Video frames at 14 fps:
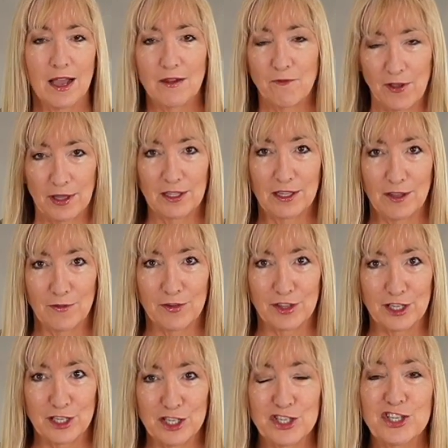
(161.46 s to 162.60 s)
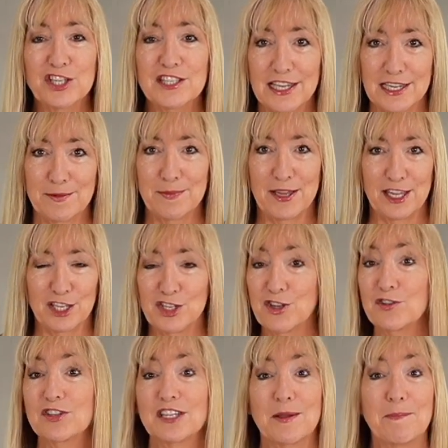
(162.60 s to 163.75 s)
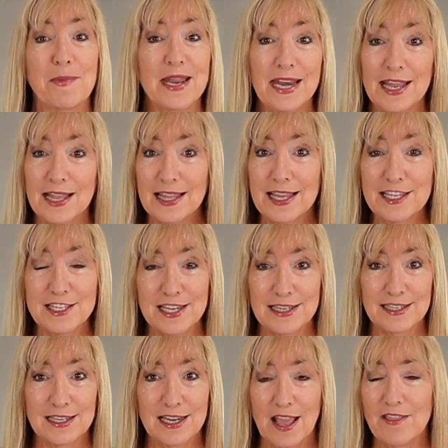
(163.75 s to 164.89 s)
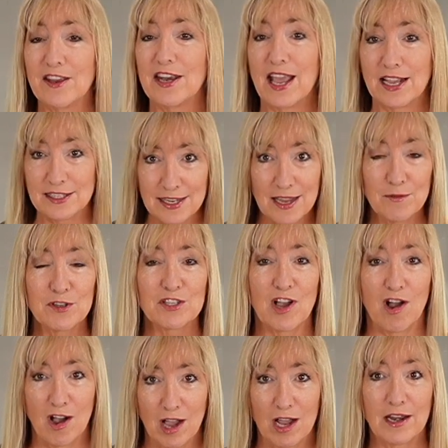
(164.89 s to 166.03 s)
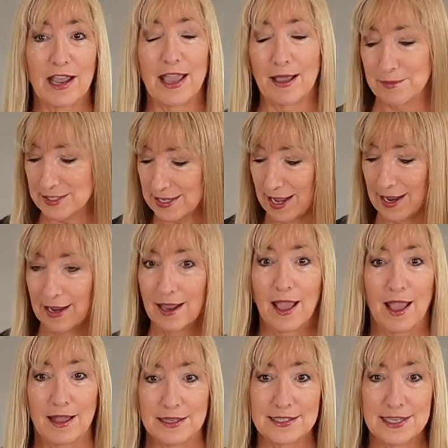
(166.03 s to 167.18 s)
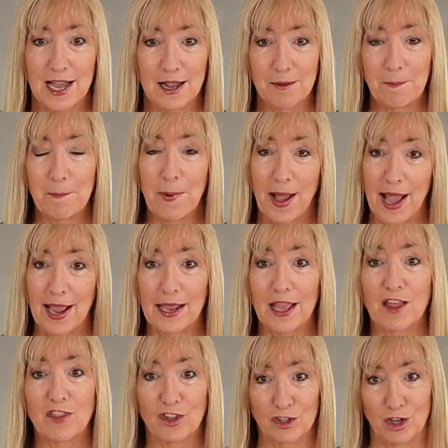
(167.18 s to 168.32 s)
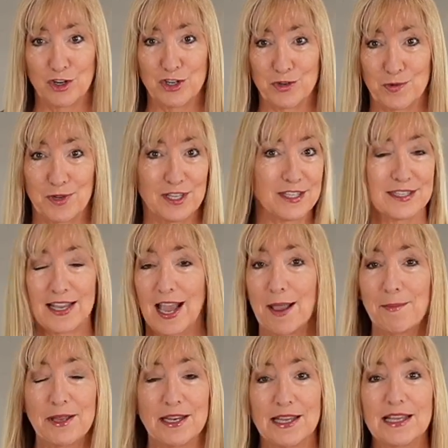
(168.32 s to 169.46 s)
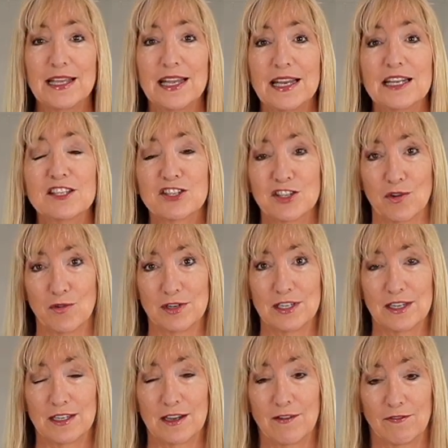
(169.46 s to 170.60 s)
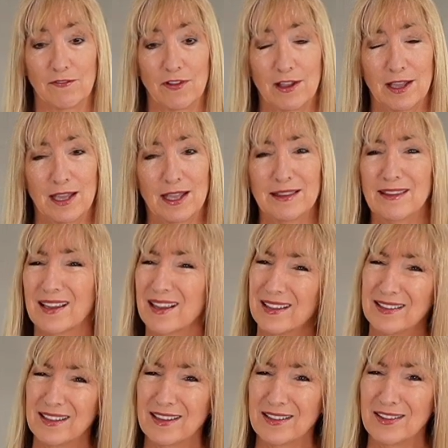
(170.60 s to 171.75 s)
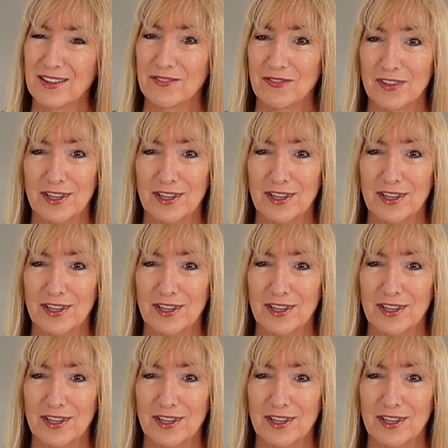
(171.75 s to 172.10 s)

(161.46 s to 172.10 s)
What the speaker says: fell in love with it. She's like me. She was immediately addicted, and the next day was on Amazon buying the larger ones. I mean, it is so addictive. Addictive.